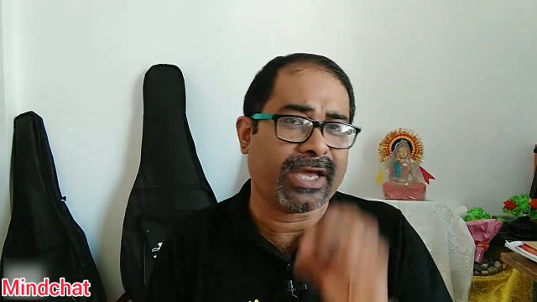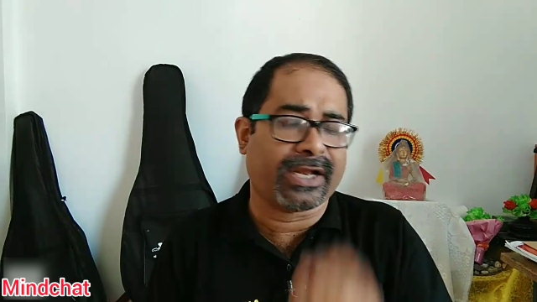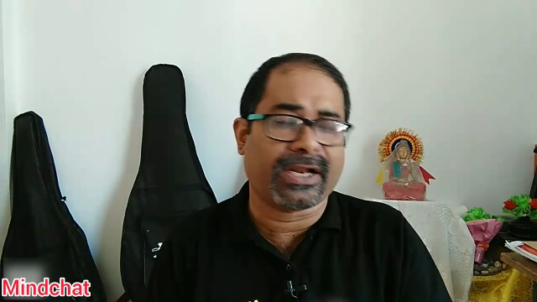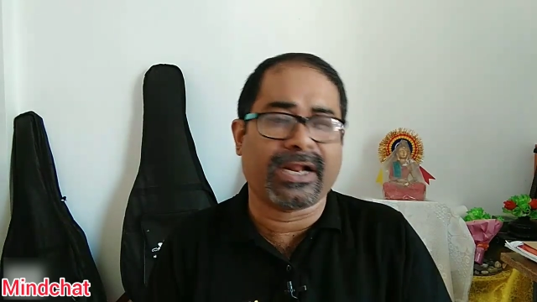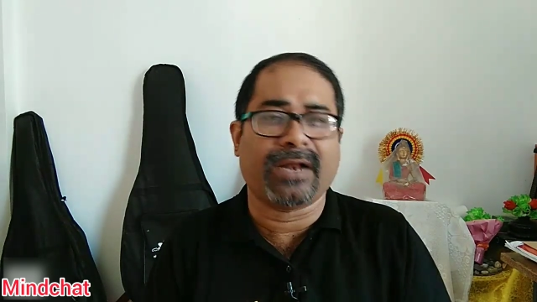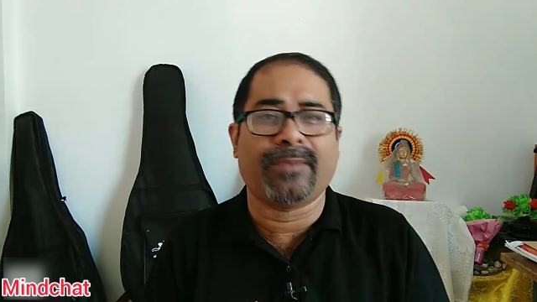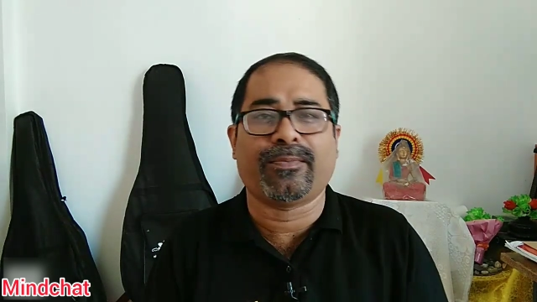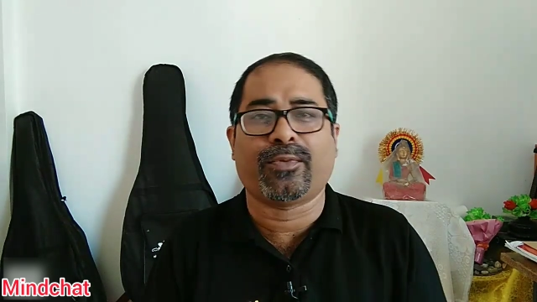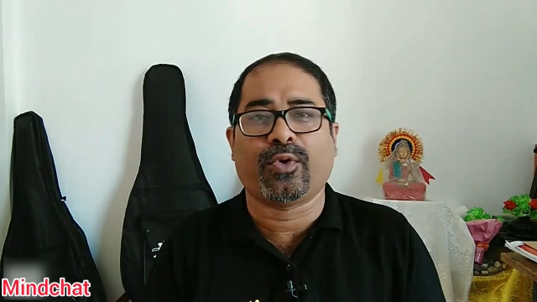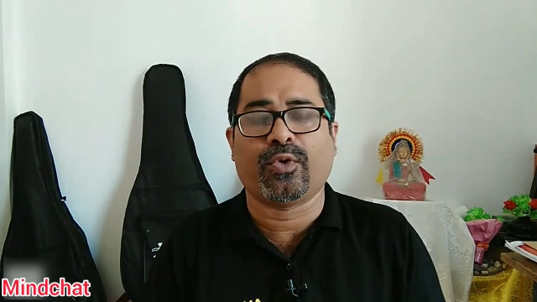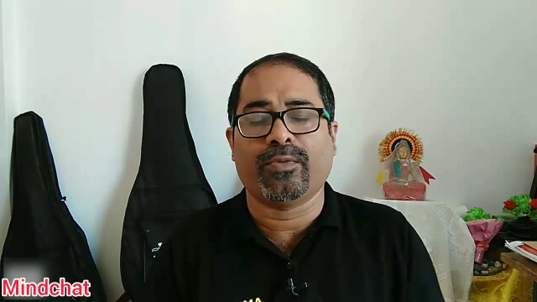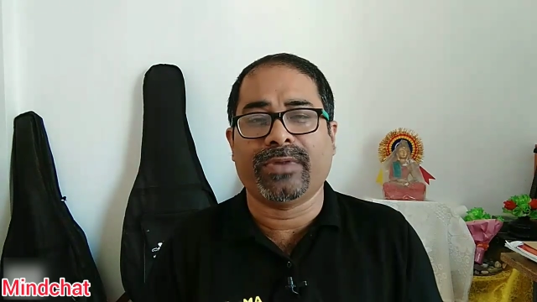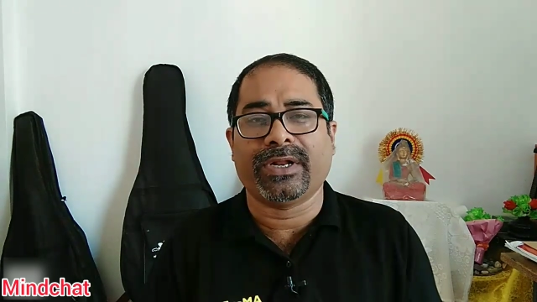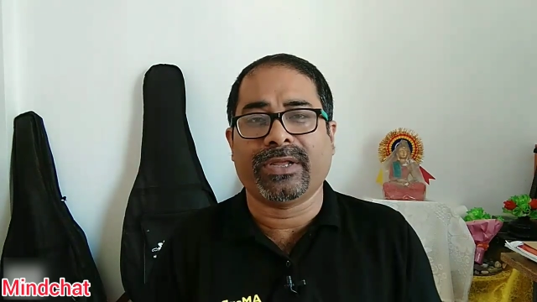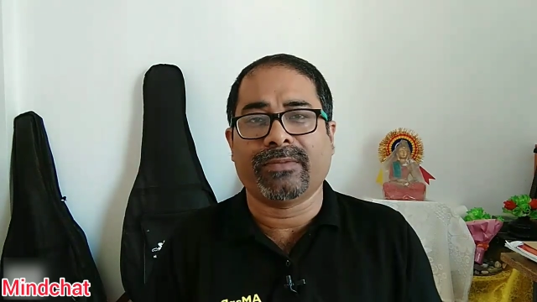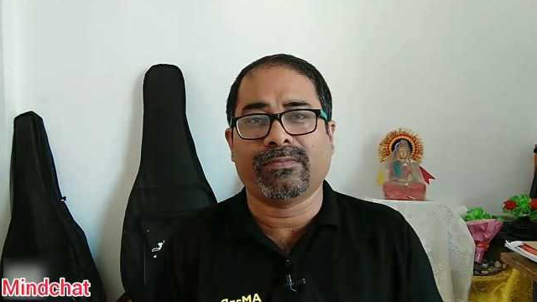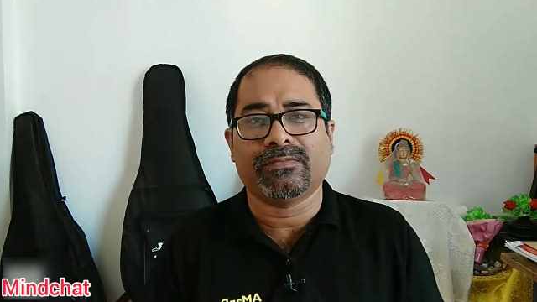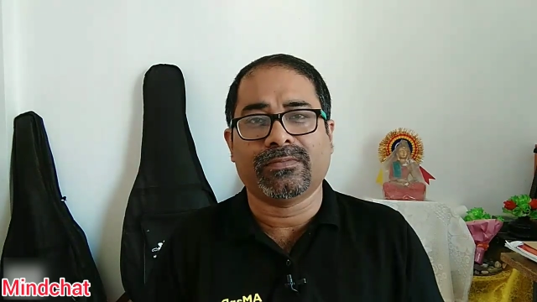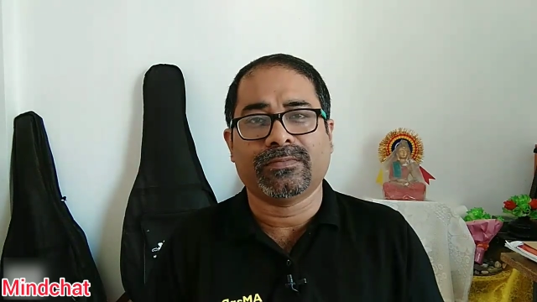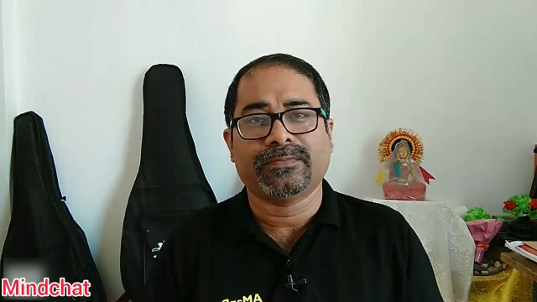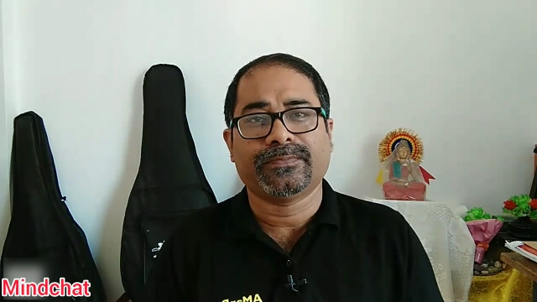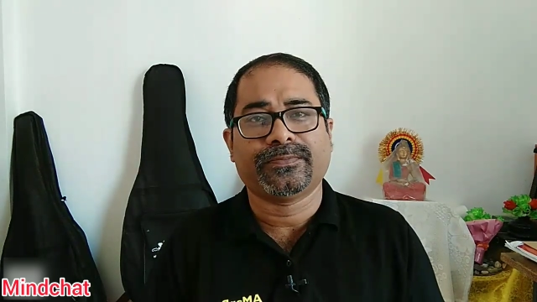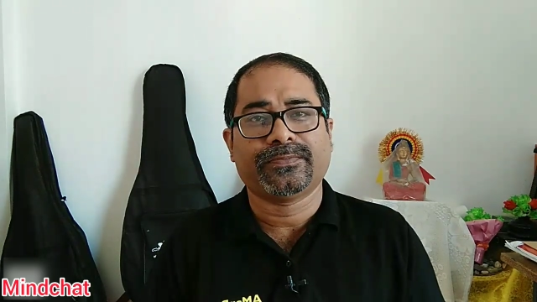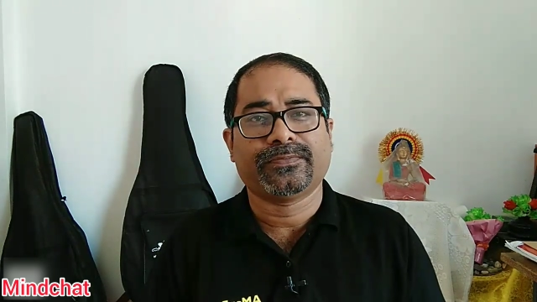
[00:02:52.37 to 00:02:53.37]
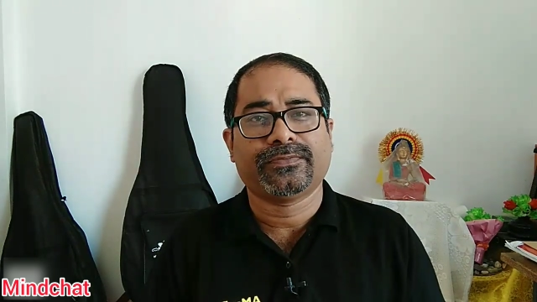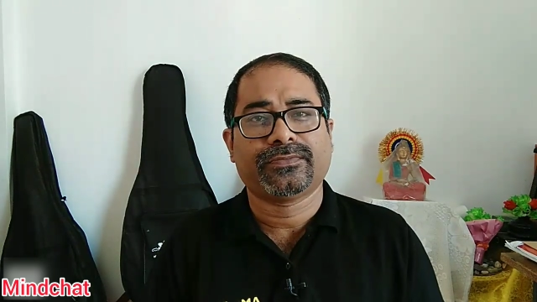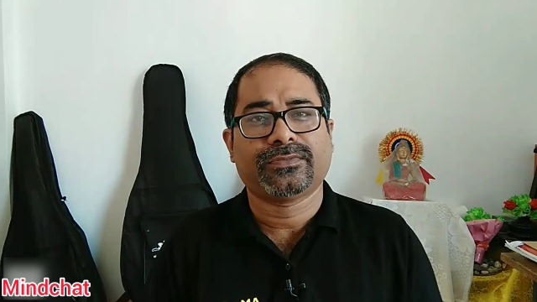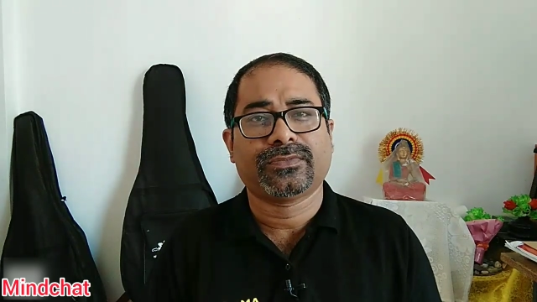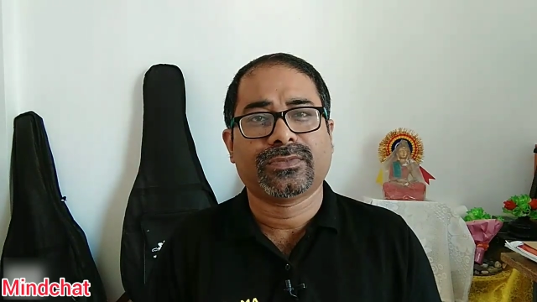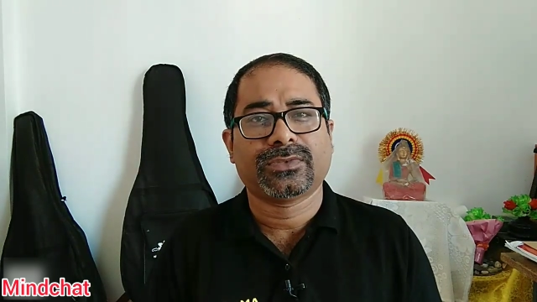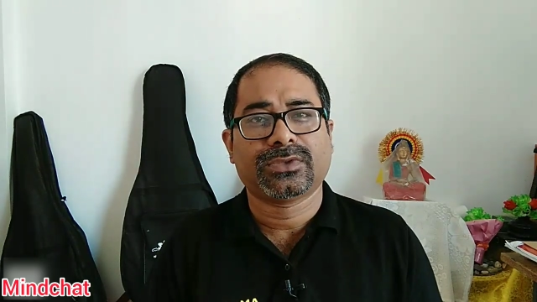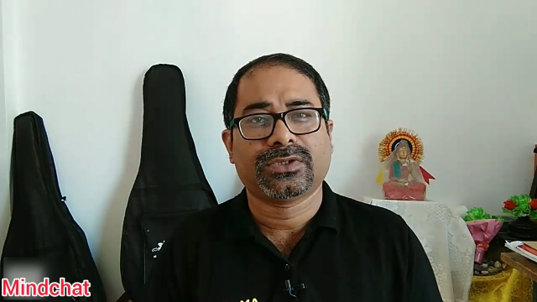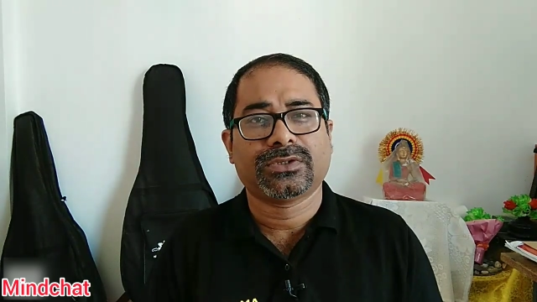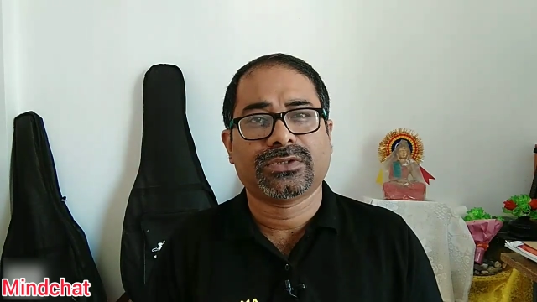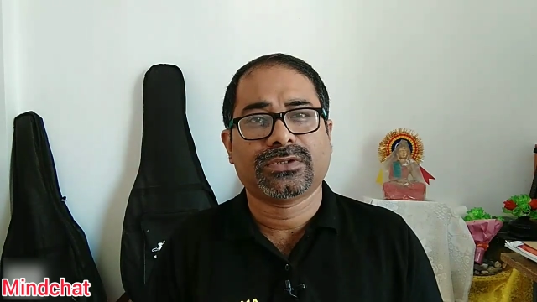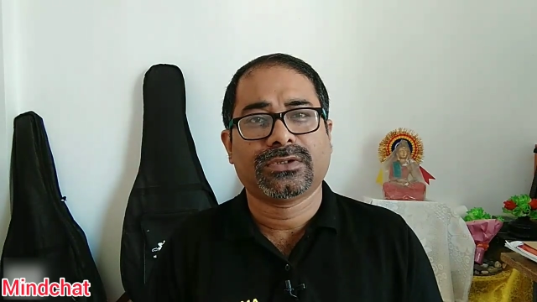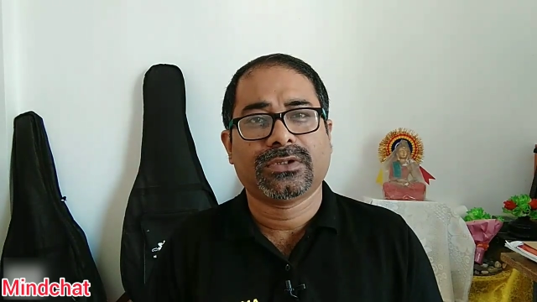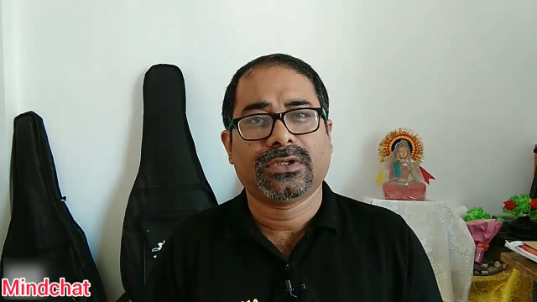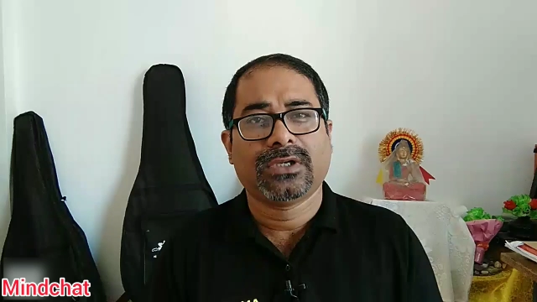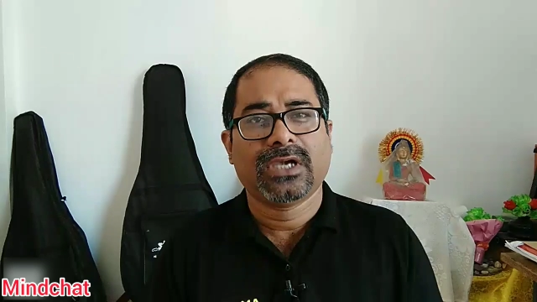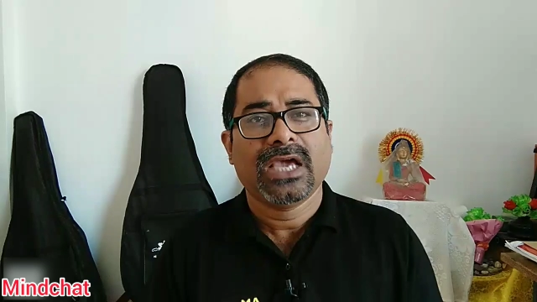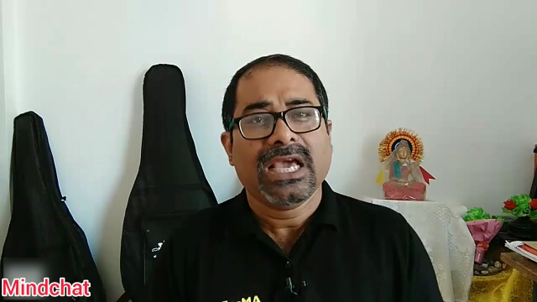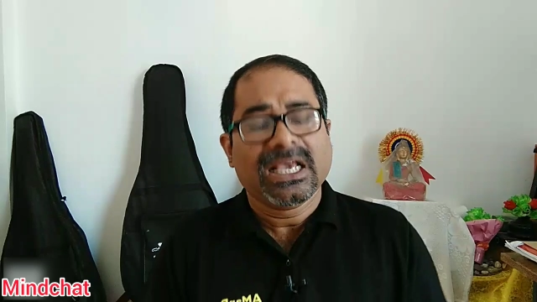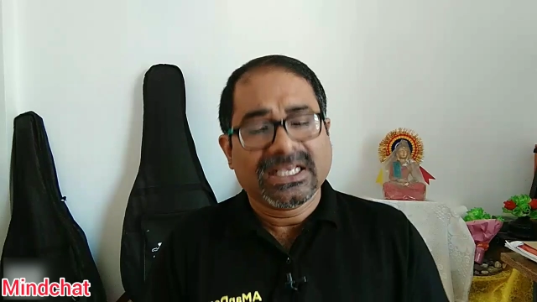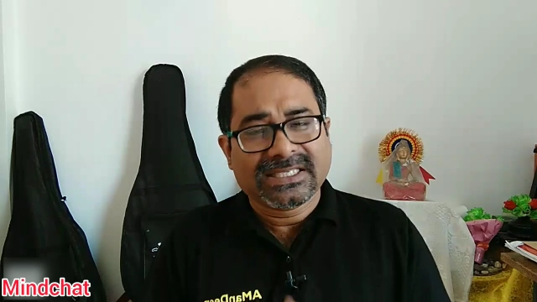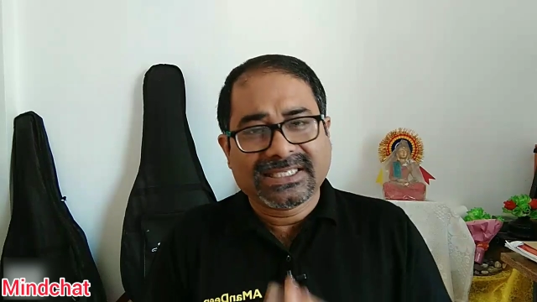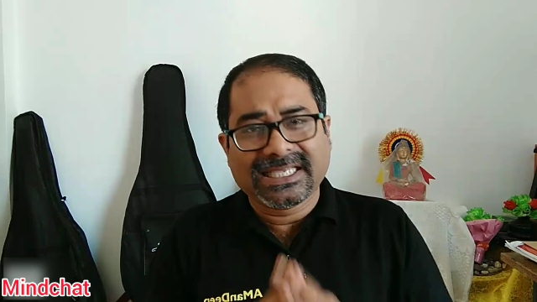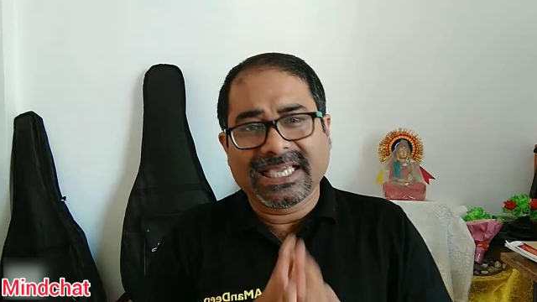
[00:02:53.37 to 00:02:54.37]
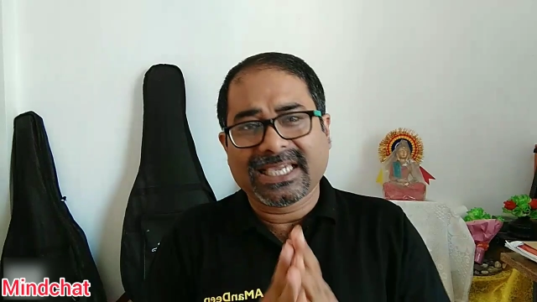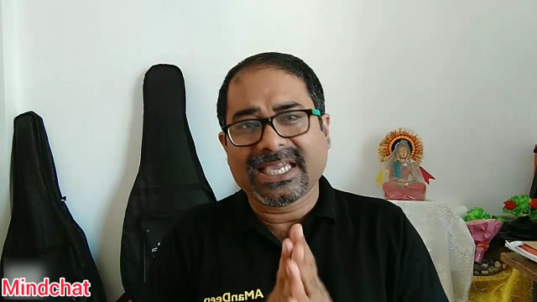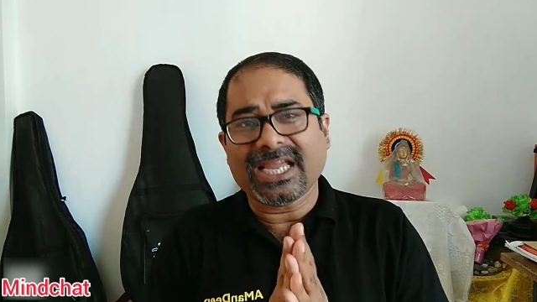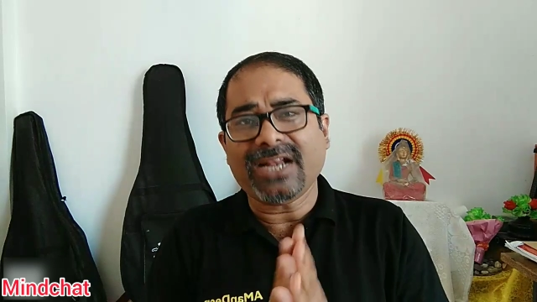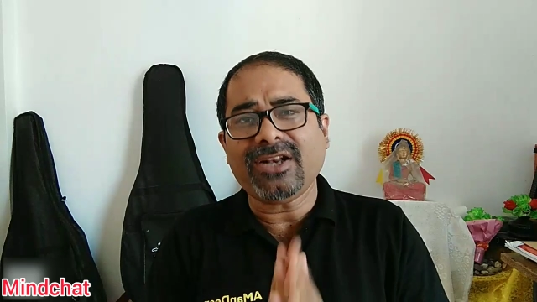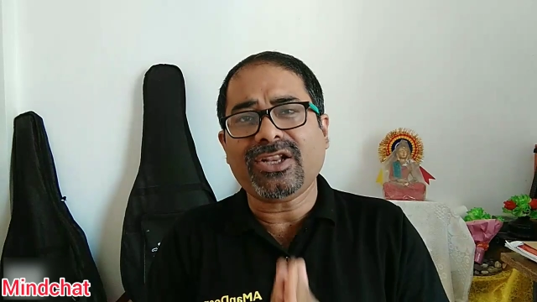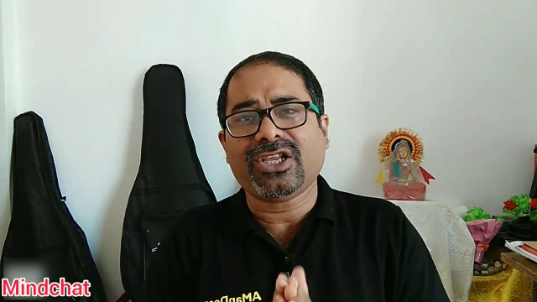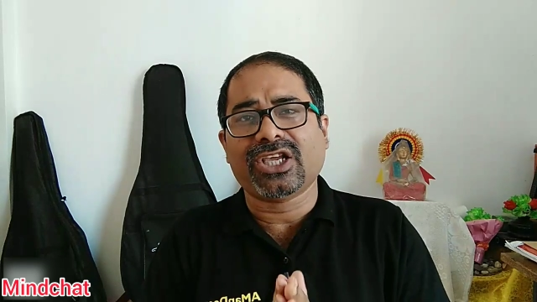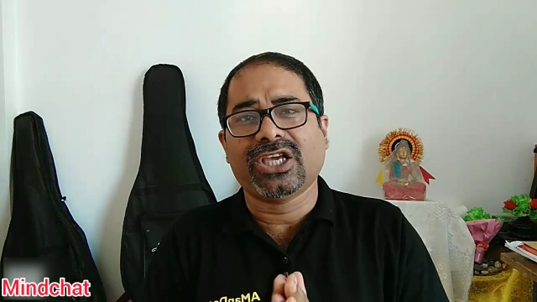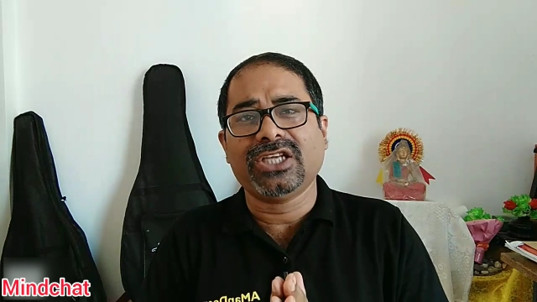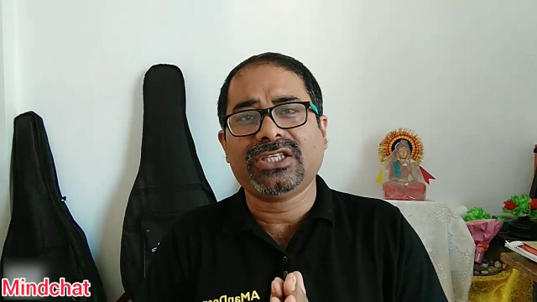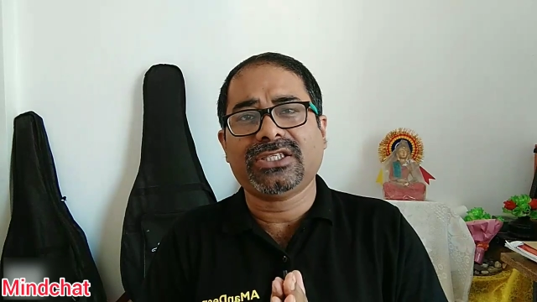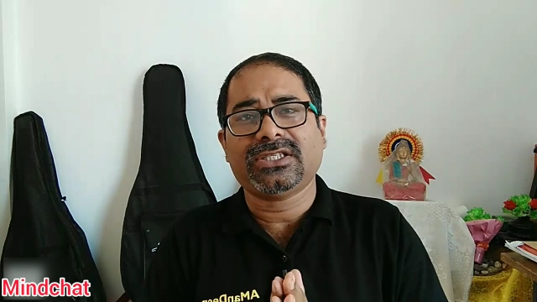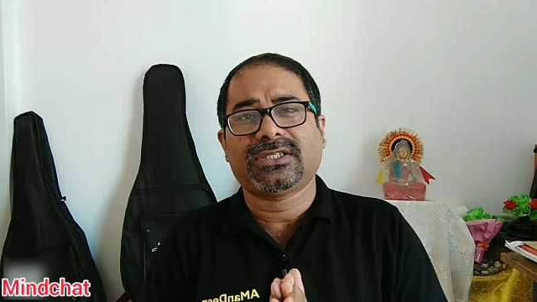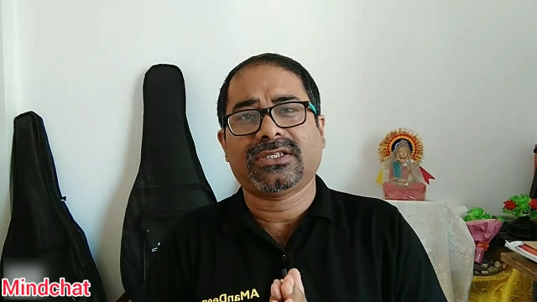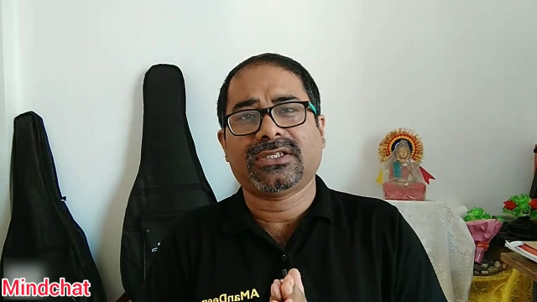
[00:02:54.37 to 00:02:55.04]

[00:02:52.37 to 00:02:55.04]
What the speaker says: problem. Second is